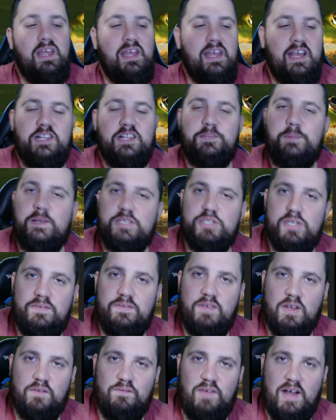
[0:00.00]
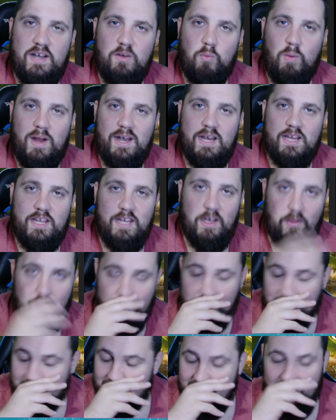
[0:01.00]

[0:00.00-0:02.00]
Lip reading: especially if you can find a way to kill it.